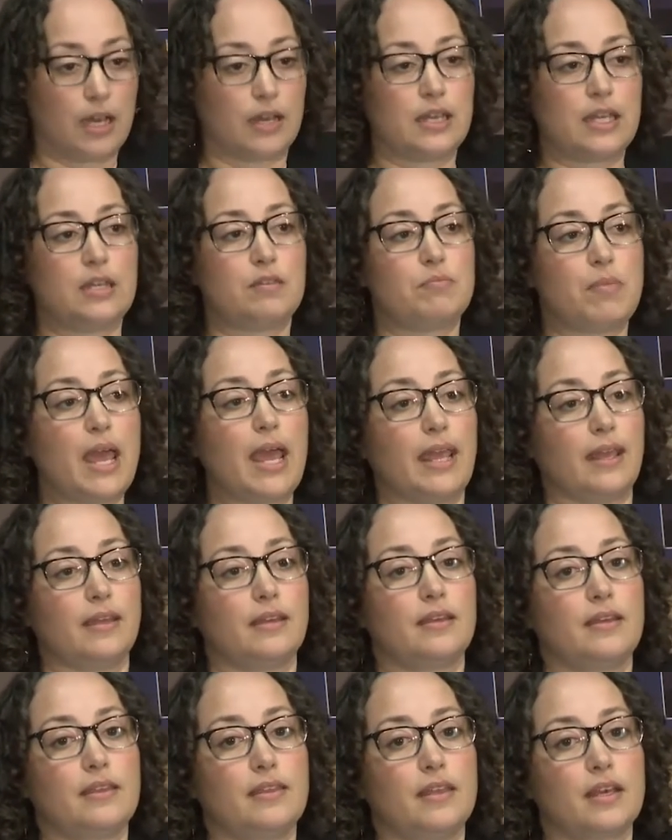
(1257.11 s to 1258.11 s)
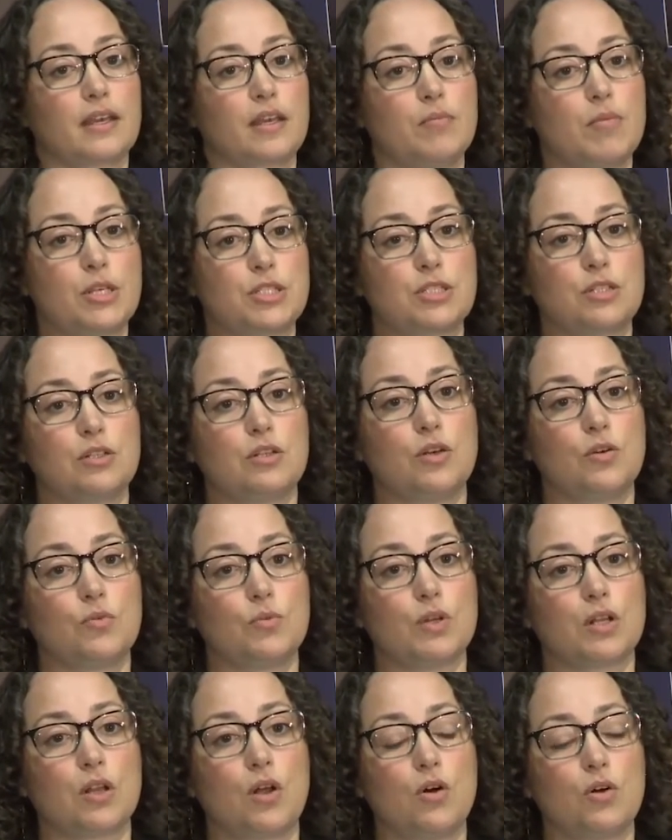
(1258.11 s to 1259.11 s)
In May, the Commission
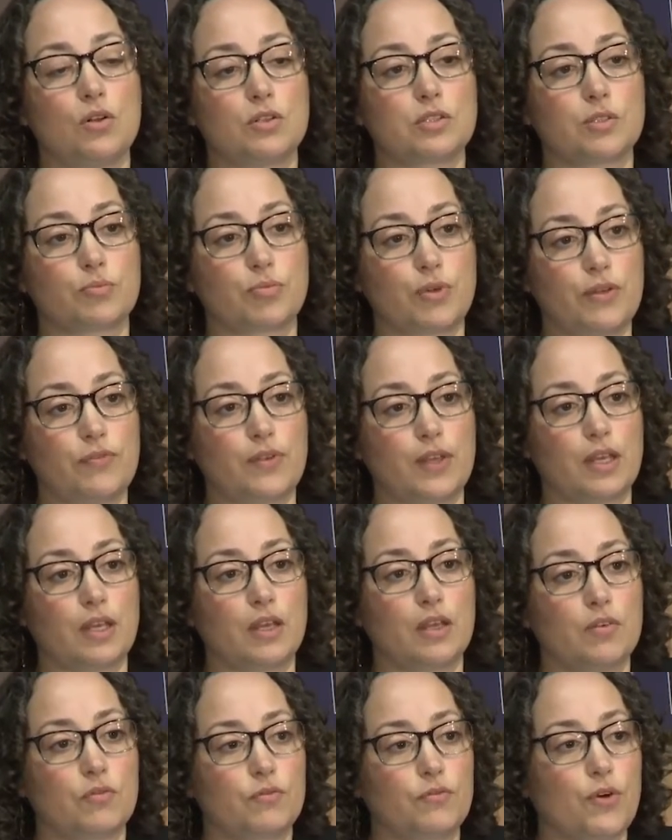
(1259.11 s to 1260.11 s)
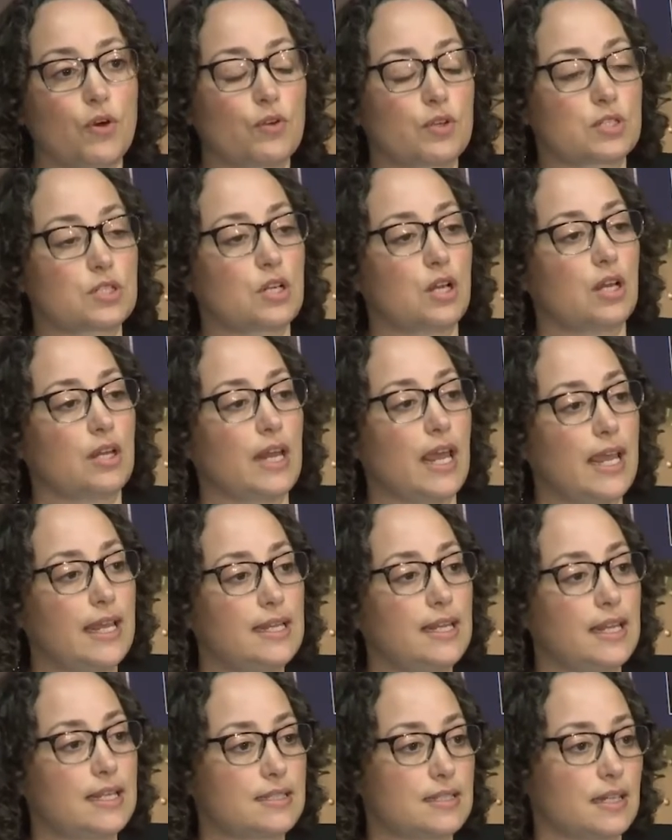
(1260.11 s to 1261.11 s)
will hold a briefing focused on hate
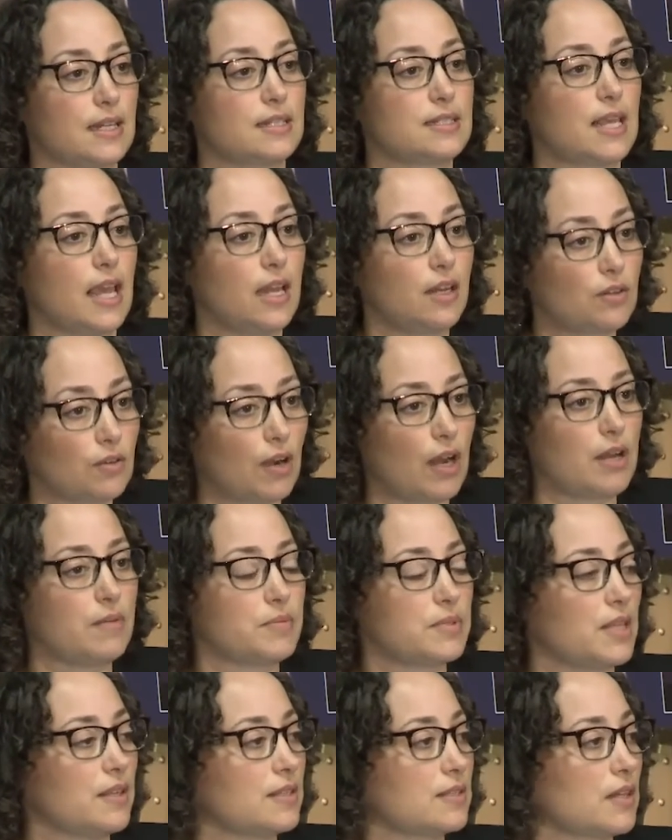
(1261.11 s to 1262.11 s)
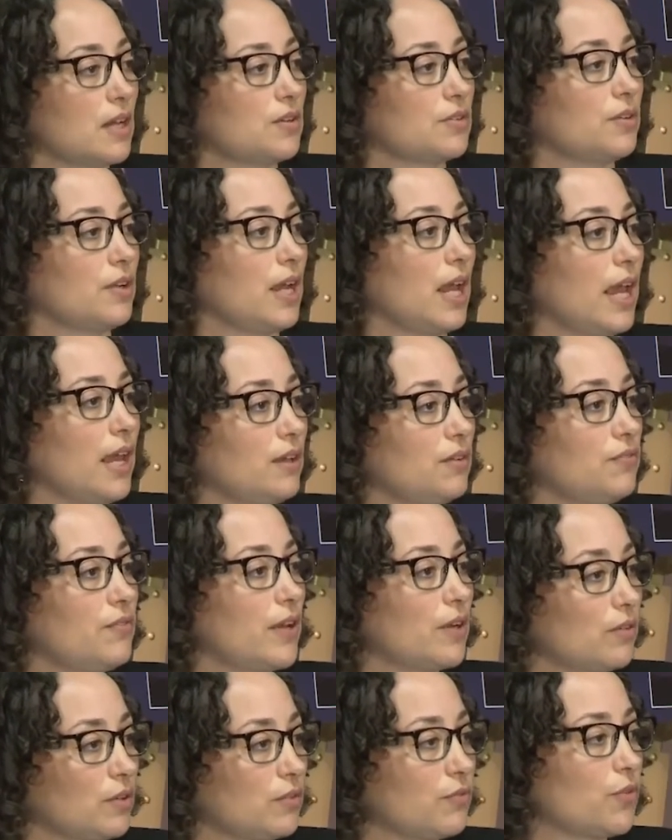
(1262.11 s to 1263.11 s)
incidents, hate crimes in this country, and
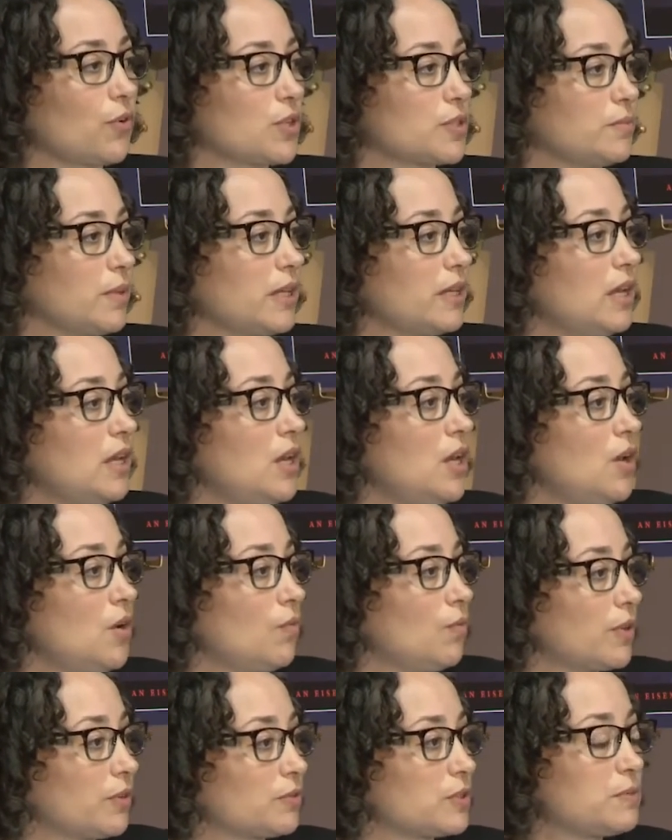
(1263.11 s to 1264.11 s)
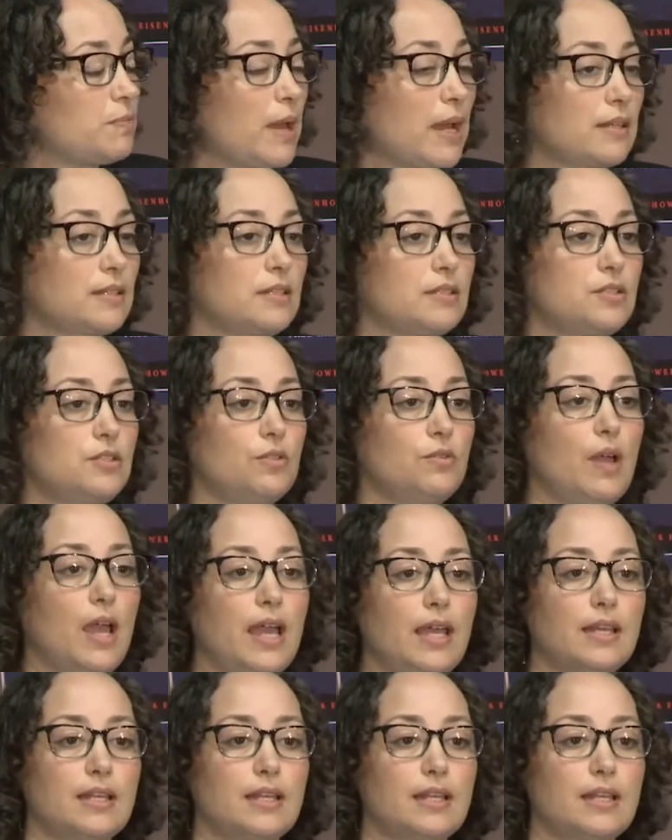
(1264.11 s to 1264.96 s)
federal enforcement with respect to hate